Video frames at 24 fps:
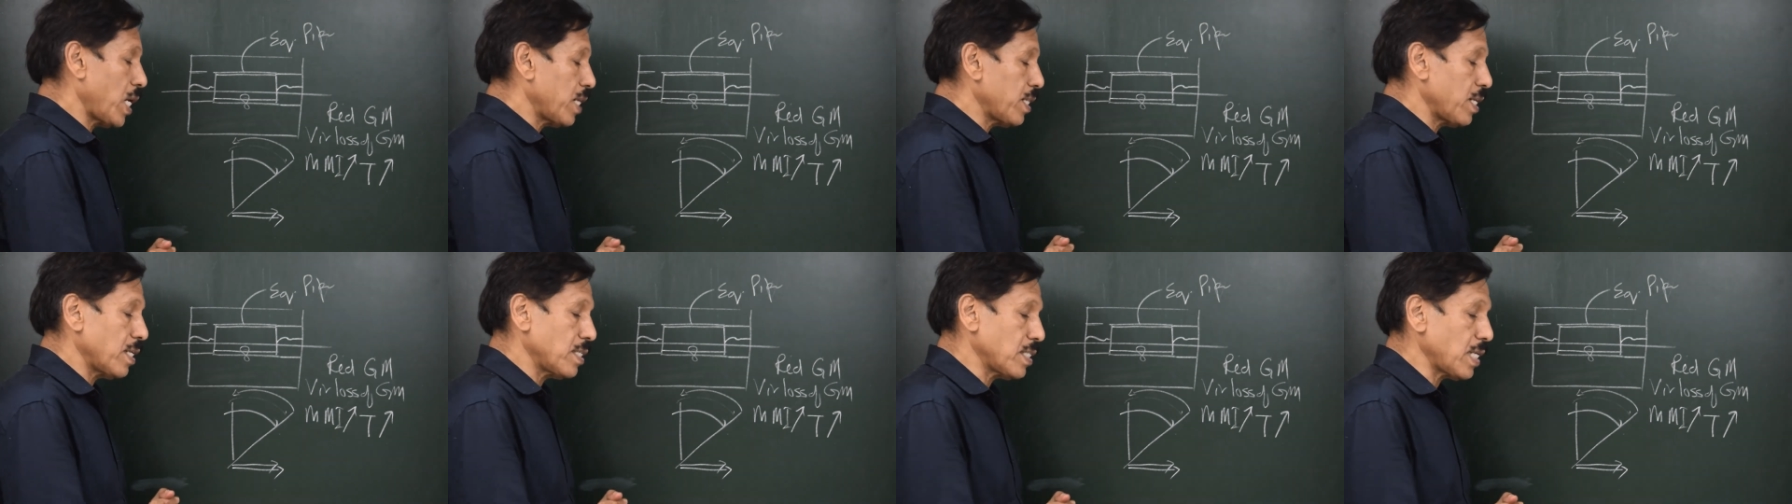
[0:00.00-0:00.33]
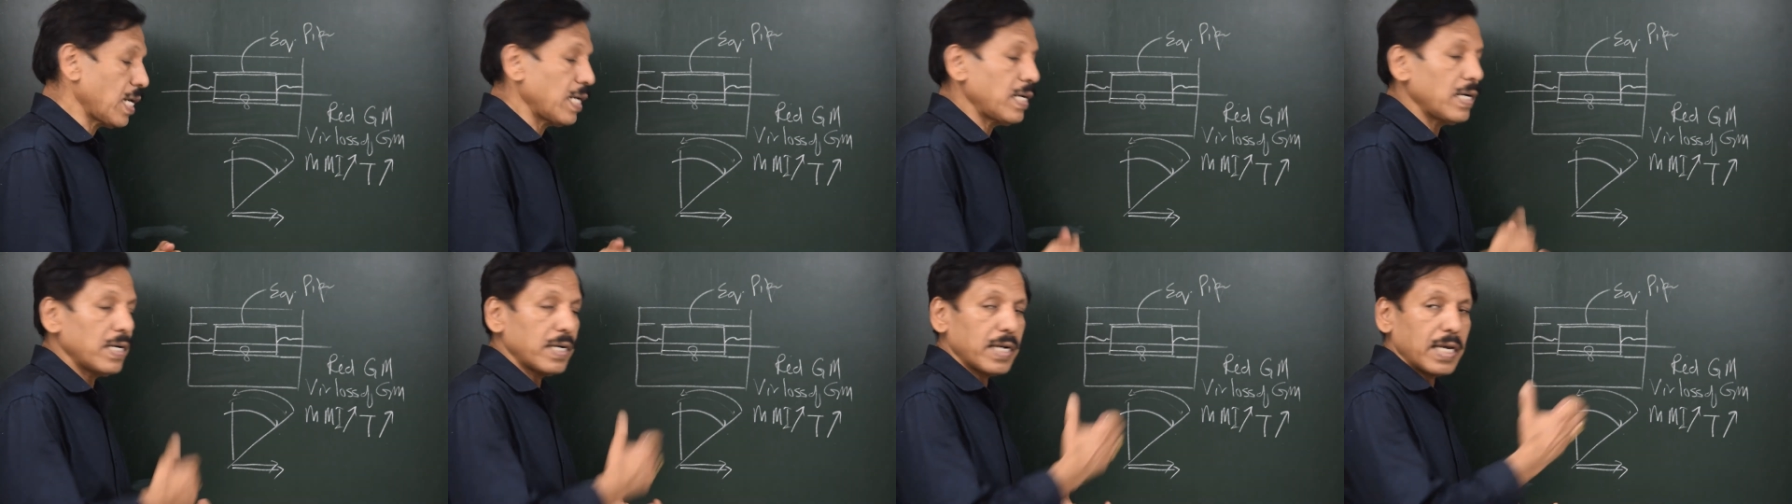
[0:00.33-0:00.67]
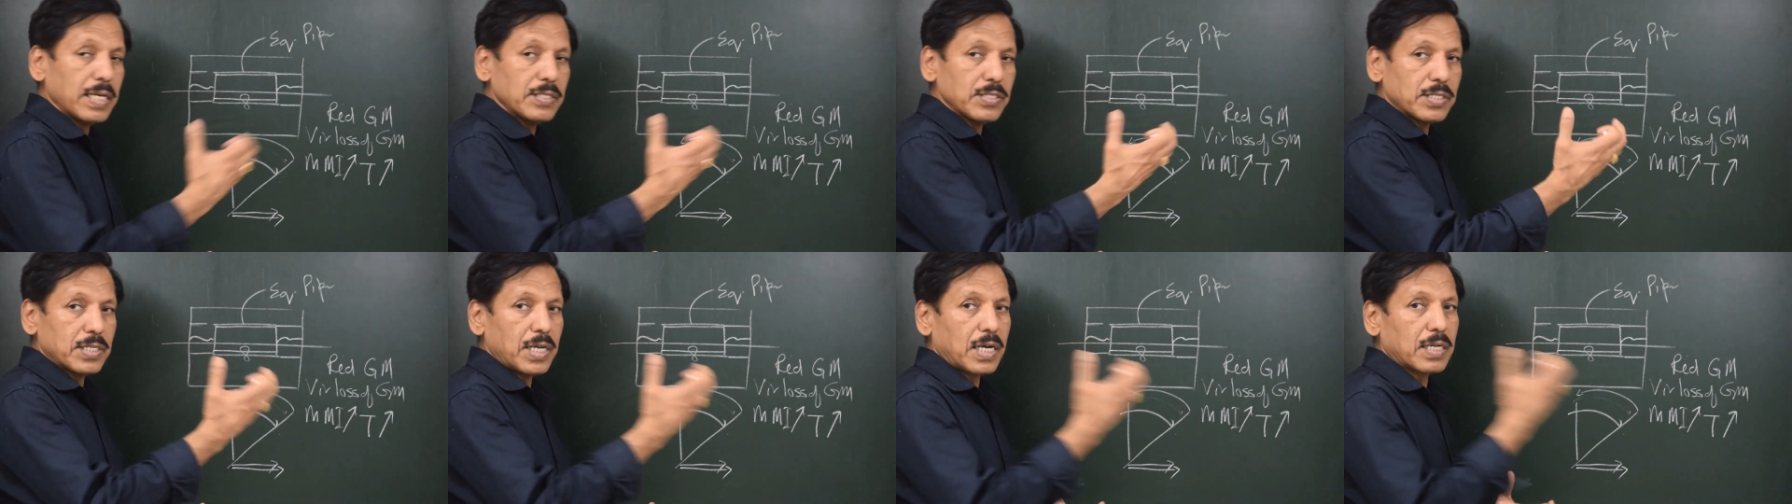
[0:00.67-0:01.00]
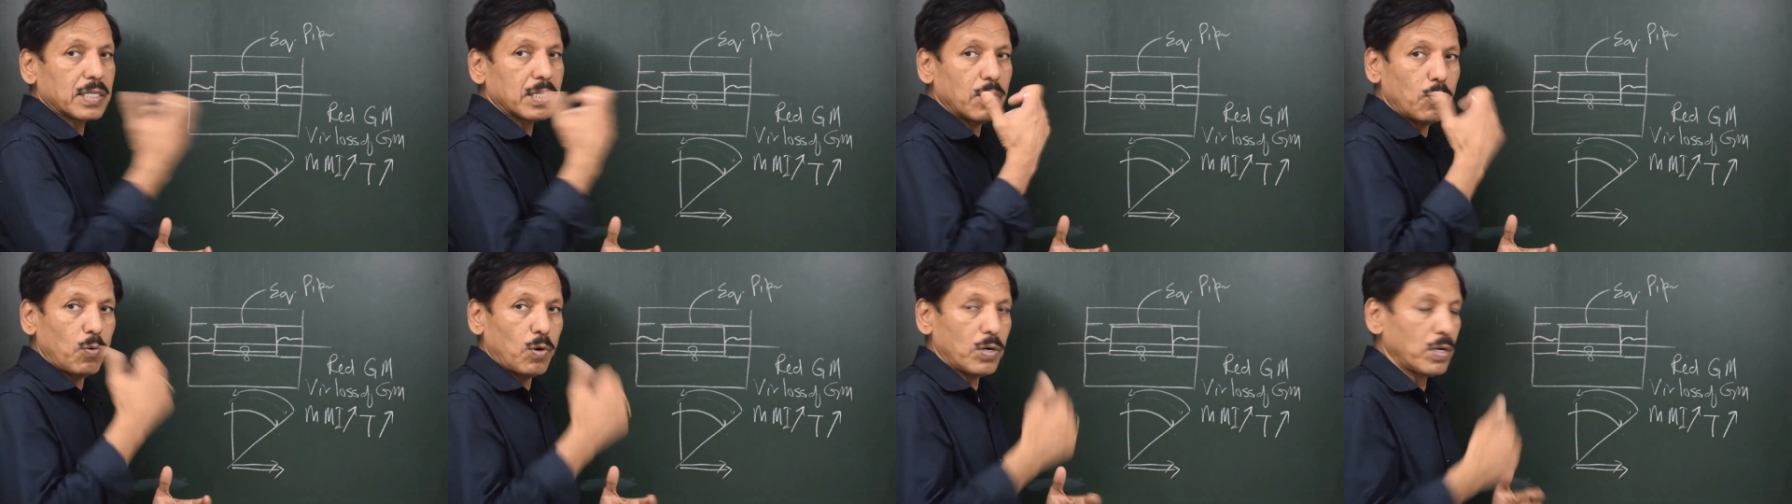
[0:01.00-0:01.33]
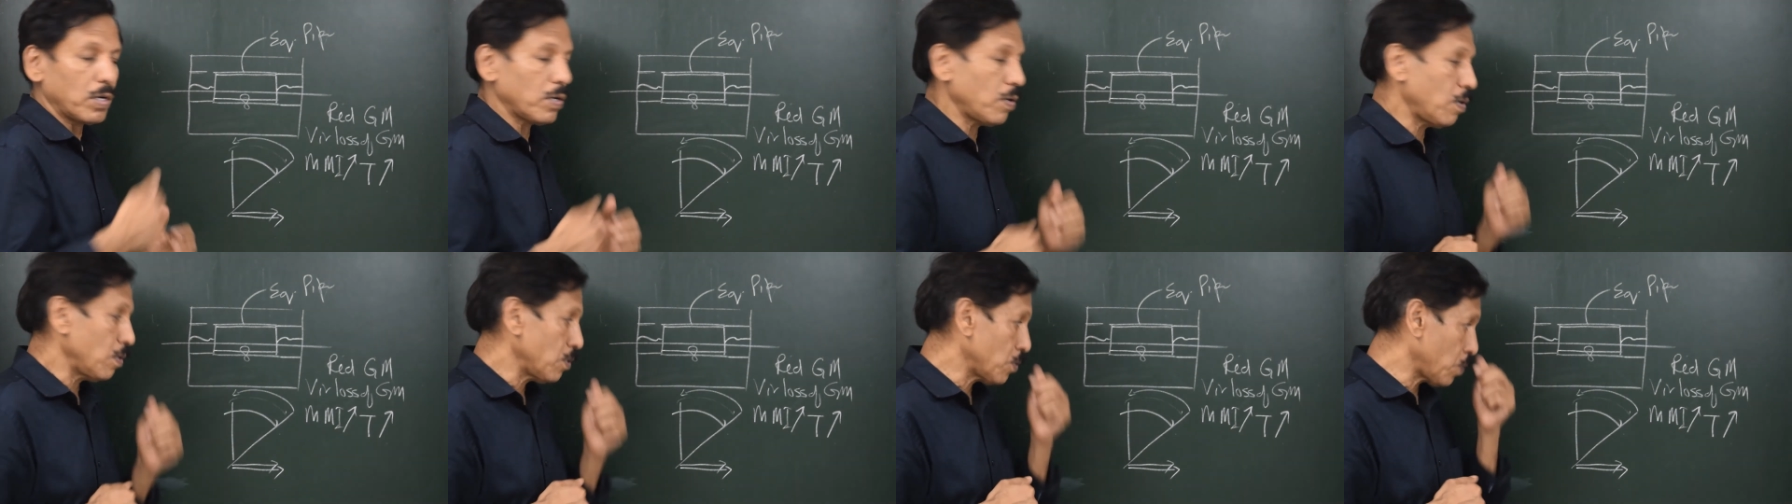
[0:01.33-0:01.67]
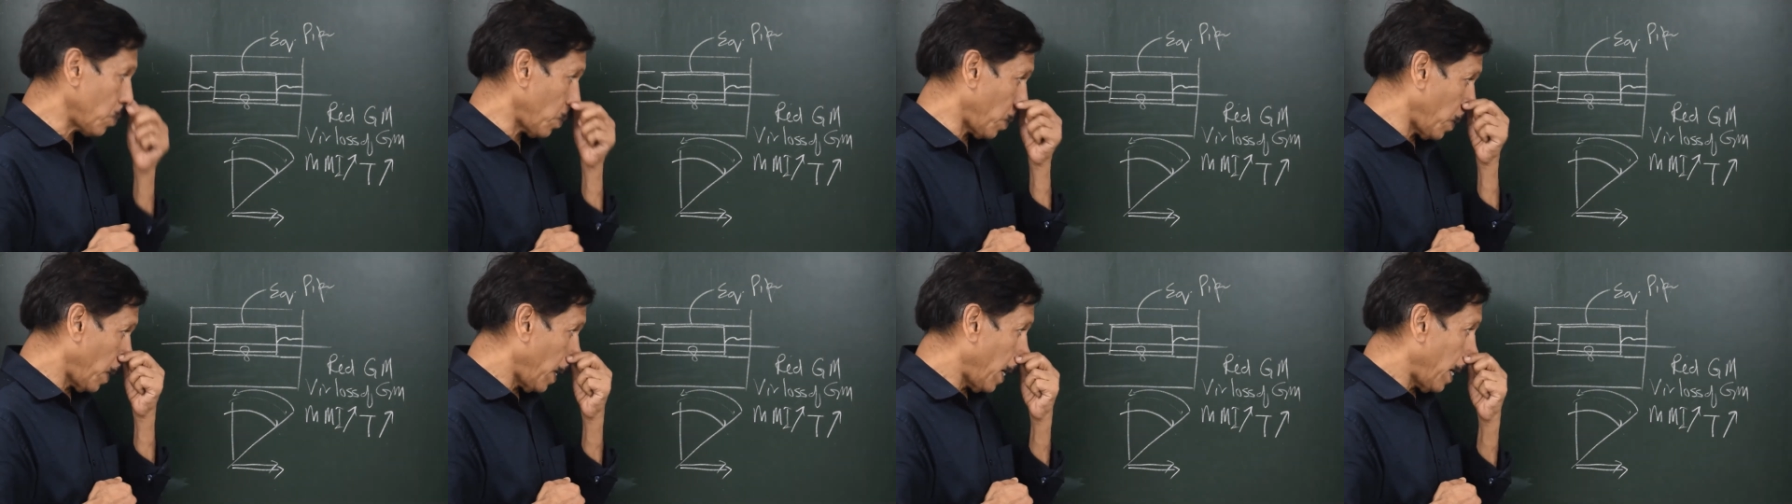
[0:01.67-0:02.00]
other side, it can suck the water
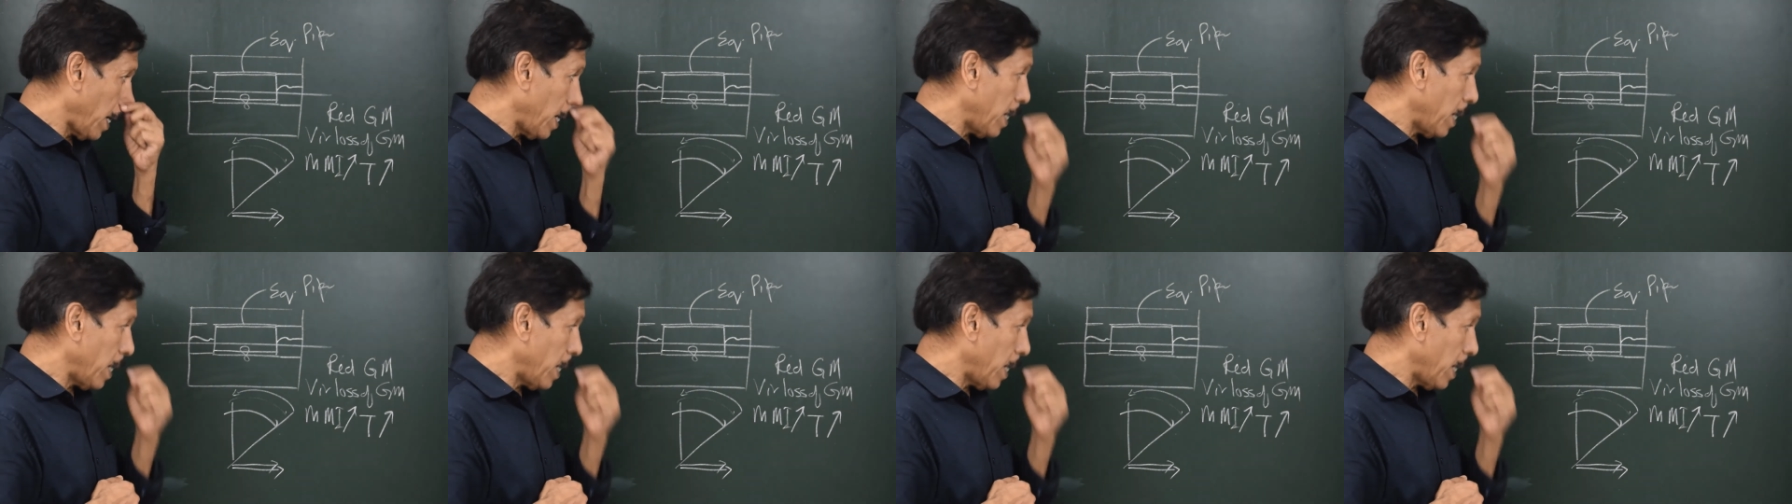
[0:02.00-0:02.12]
also,